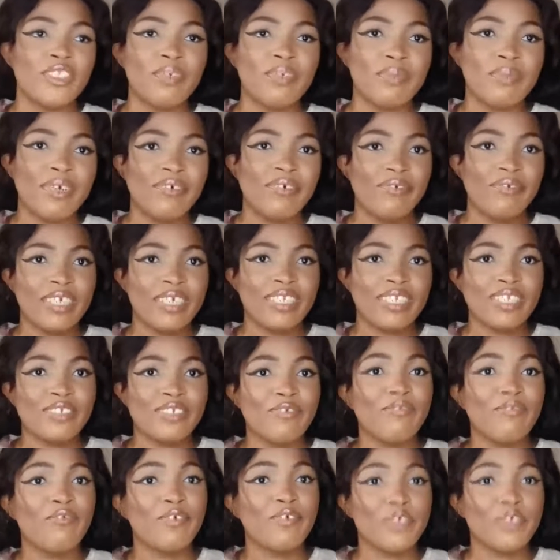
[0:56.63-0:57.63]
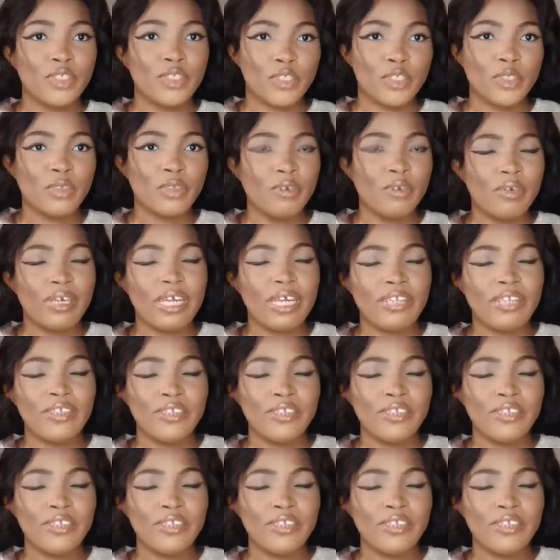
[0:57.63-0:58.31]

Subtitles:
not perfect, for sure.